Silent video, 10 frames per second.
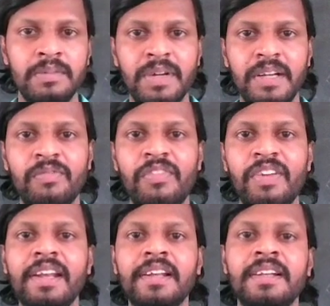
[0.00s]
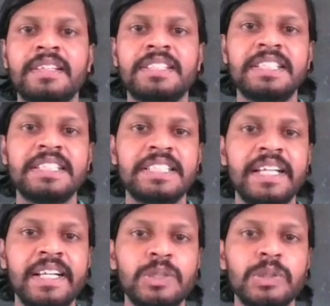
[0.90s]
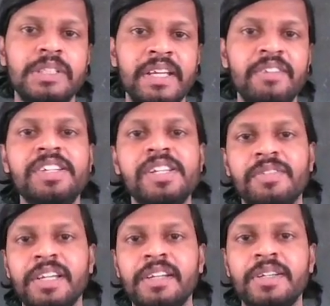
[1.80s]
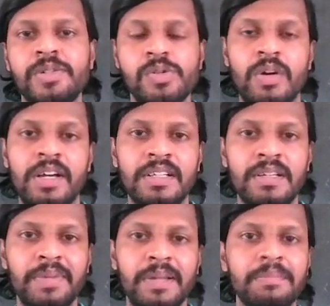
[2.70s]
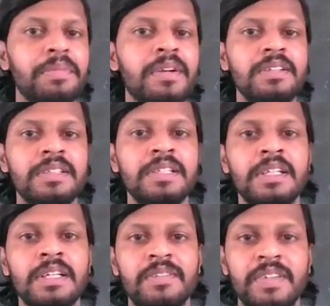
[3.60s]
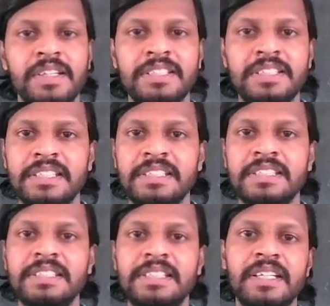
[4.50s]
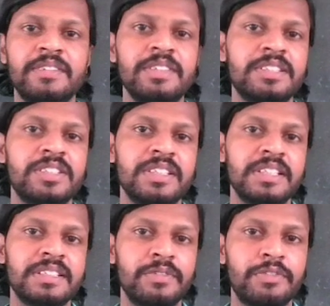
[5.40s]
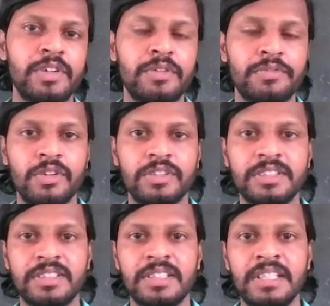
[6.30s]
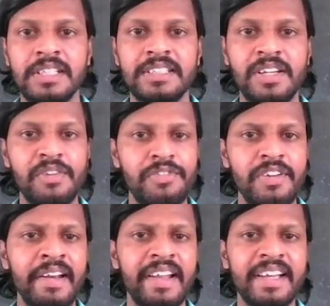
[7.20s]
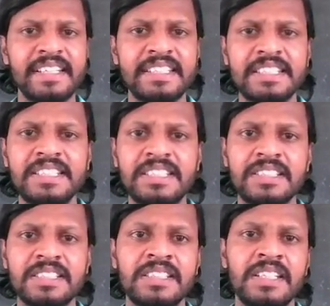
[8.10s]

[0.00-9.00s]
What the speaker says: But when she decided to give it away to other people, when she gave it as a free of cost, she feel like it is